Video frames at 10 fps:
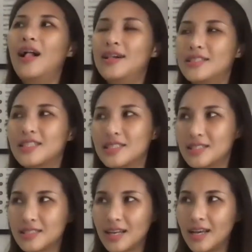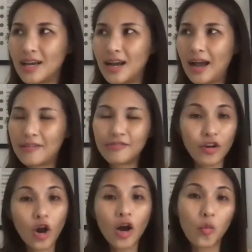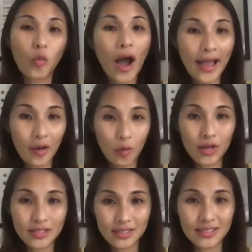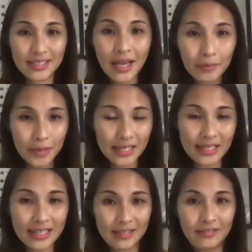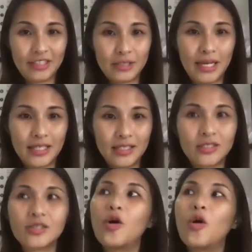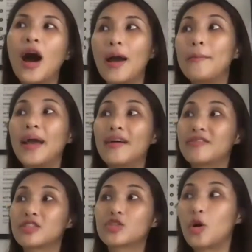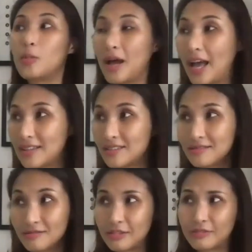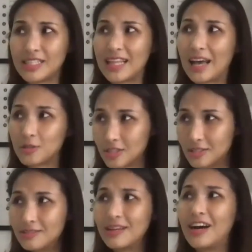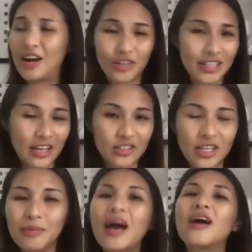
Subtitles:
It's just like I forgot why I wanted the 10 million in the first place. So I may have stopped at 50,000, 100,000. I'm like,